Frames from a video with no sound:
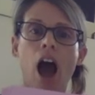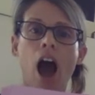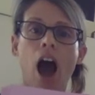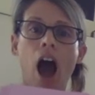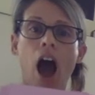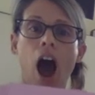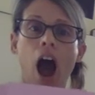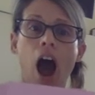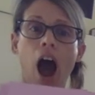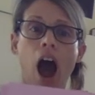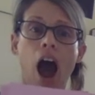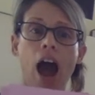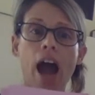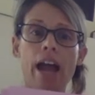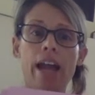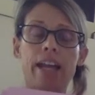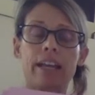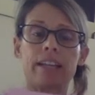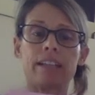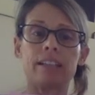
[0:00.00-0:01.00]

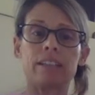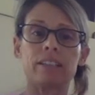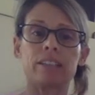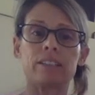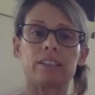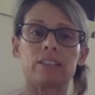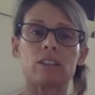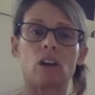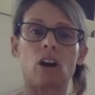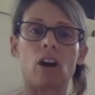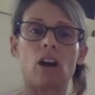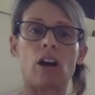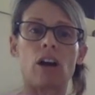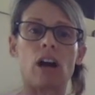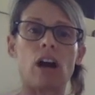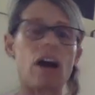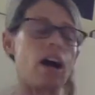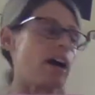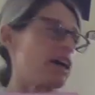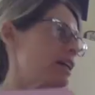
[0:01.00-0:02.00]
I, long
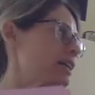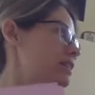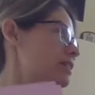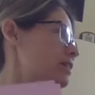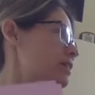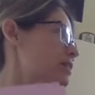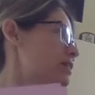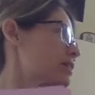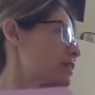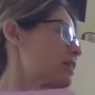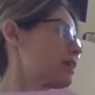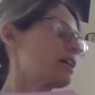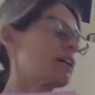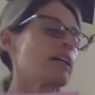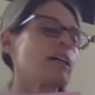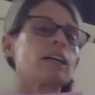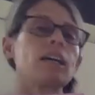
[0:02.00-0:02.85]
I says k,